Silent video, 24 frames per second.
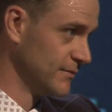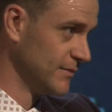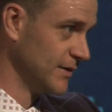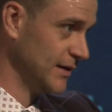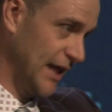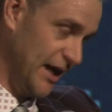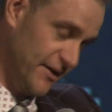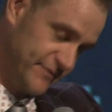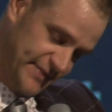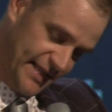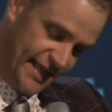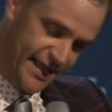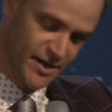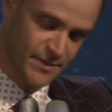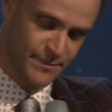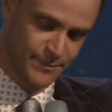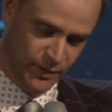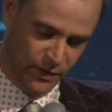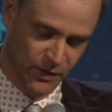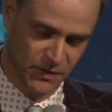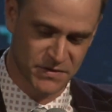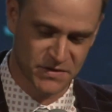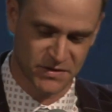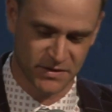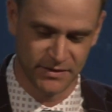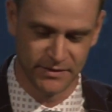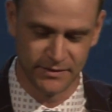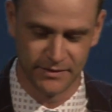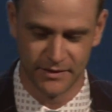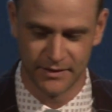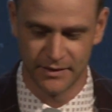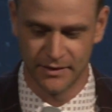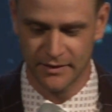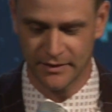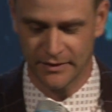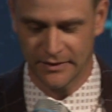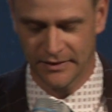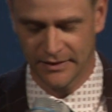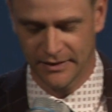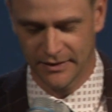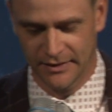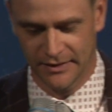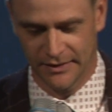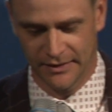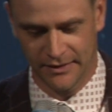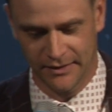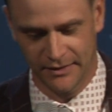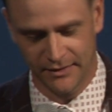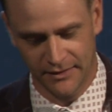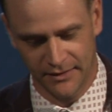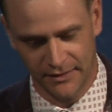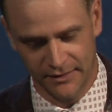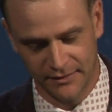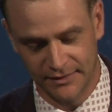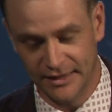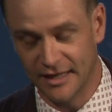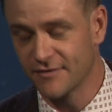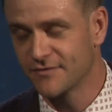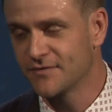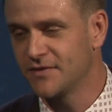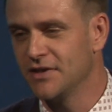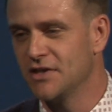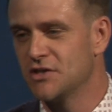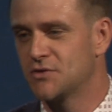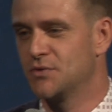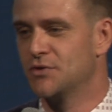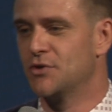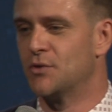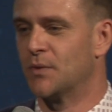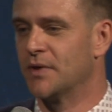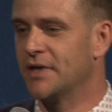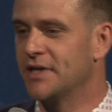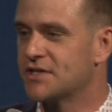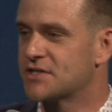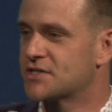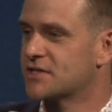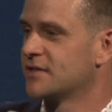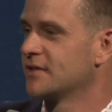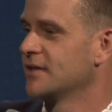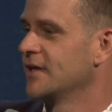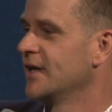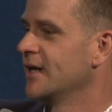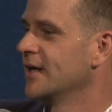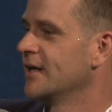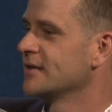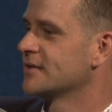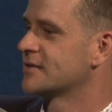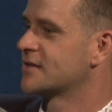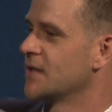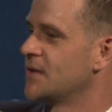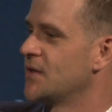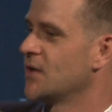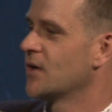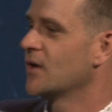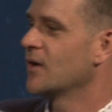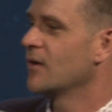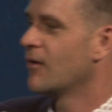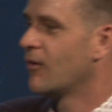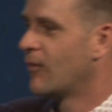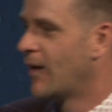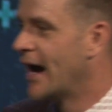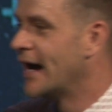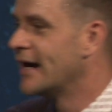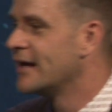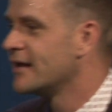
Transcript: left handed person. Lefties would reach to their right